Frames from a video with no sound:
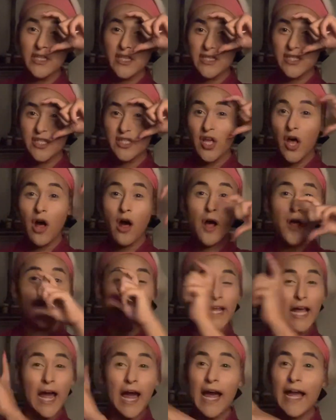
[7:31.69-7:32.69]
this is all
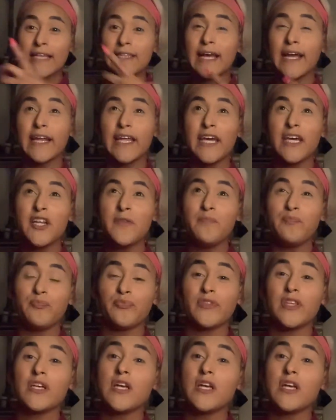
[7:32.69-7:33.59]
like highlighted,